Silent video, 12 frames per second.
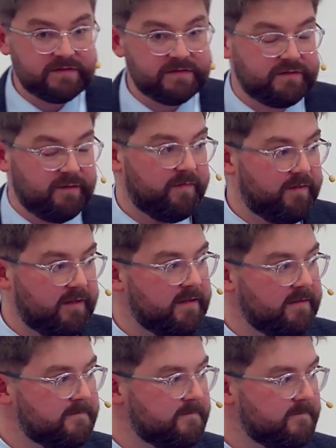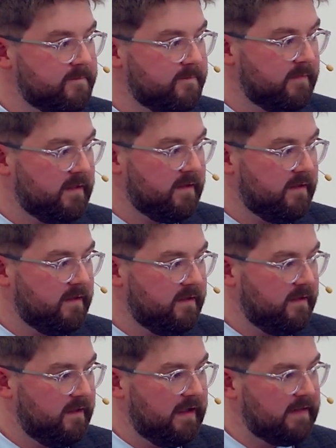something,
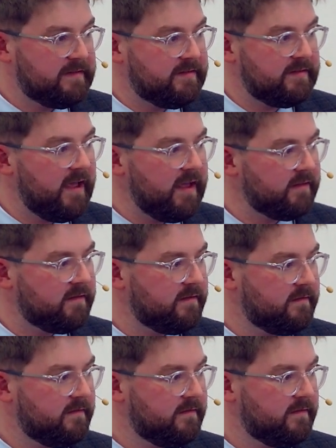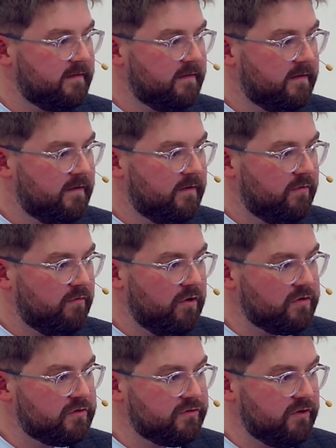it's set,
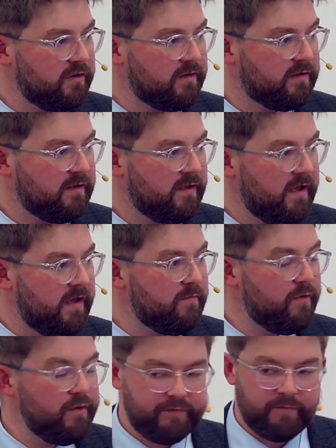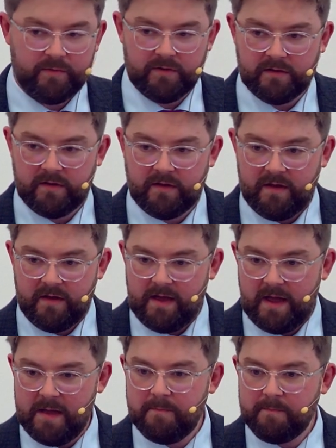rock solid, immovable,
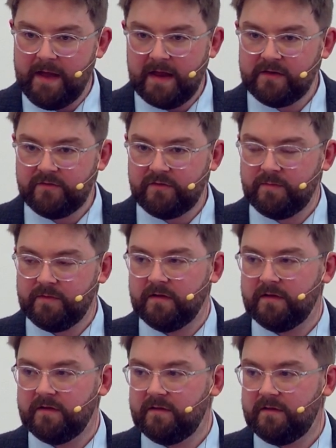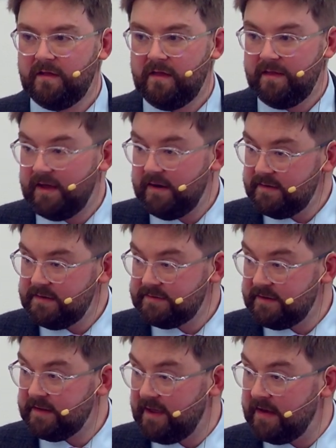impenetrable. That is
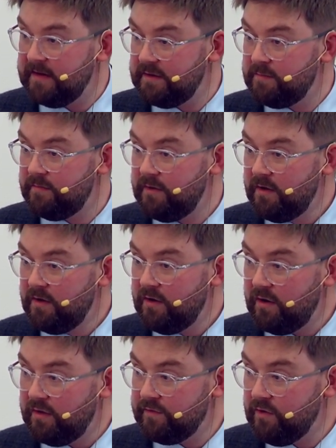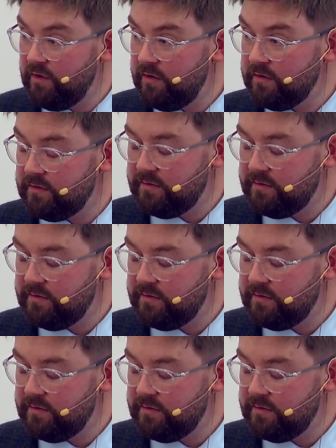the kingdom of God.